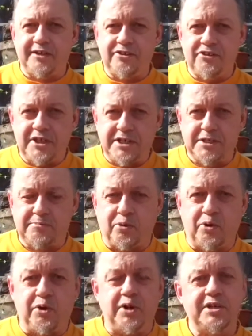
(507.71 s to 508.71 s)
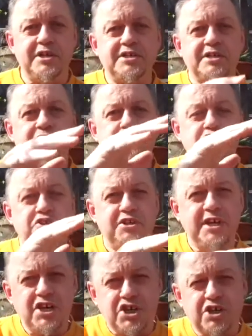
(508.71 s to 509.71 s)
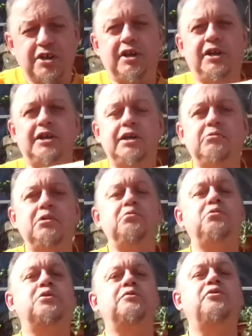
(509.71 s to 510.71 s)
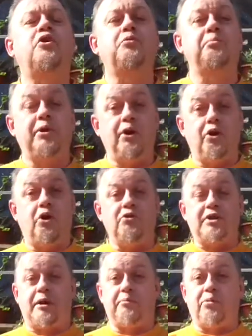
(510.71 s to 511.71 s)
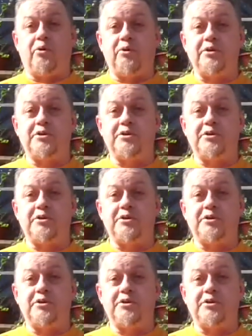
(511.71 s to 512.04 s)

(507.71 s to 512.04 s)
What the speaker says: this point is traditionally we would have gone below that point